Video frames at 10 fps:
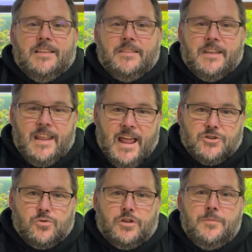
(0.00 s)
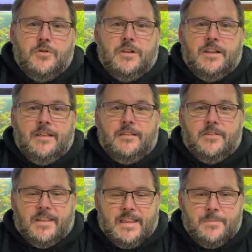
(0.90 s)
the natural community
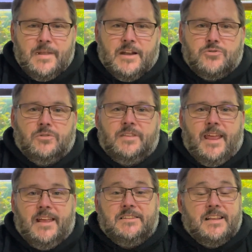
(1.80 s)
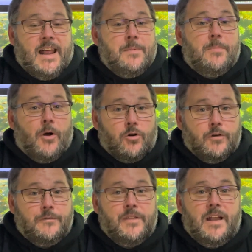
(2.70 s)
to keep natural tanks that I'm a part
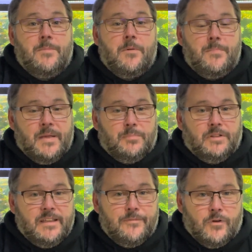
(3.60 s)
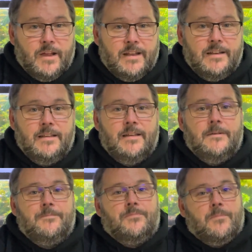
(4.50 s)
of, that I'm a big believer in,
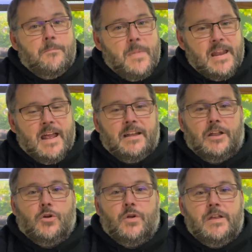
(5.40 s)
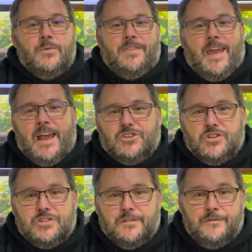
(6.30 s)
may not agree with the
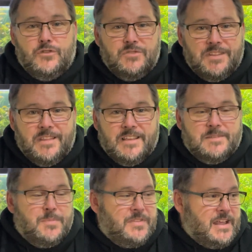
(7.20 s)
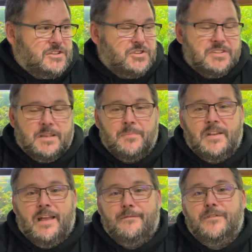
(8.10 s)
actions of using this, but that's just something
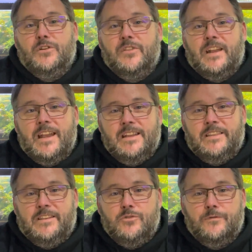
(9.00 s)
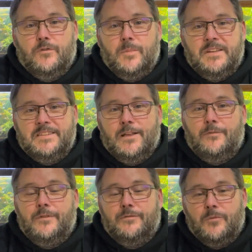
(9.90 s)
I feel that I need to do for
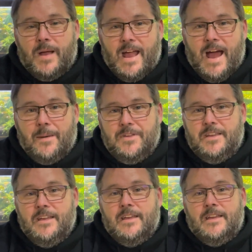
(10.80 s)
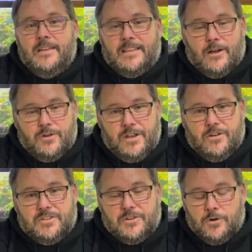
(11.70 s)
myself and for my hobby down here.
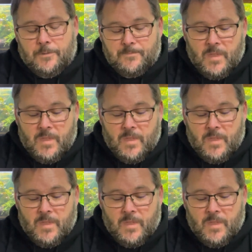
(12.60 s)
So